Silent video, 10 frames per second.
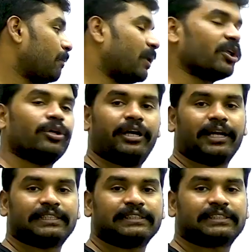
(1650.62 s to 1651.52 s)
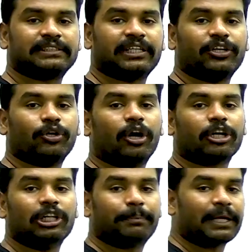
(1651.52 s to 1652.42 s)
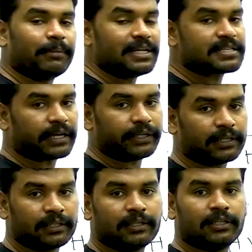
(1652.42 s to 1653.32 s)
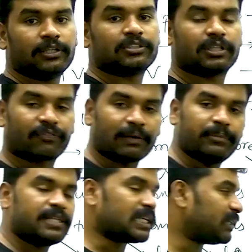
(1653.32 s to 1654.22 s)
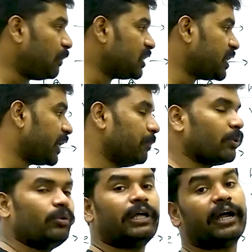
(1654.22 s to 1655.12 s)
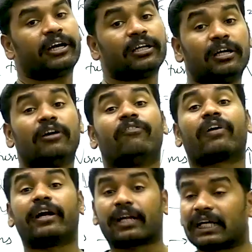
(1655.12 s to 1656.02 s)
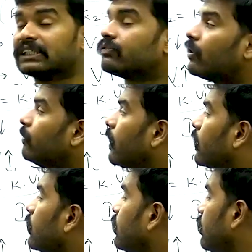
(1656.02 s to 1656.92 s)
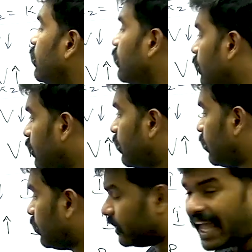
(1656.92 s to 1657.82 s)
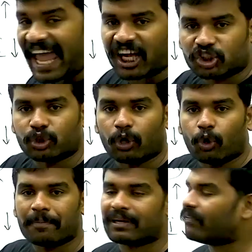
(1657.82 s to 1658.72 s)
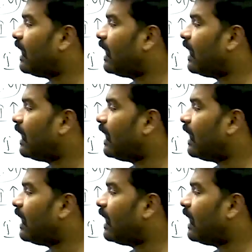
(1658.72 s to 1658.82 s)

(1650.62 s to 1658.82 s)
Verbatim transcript: per unit resistance that you got on the primary side. So from this explanation I can prove that for a transformer, the actual ohmic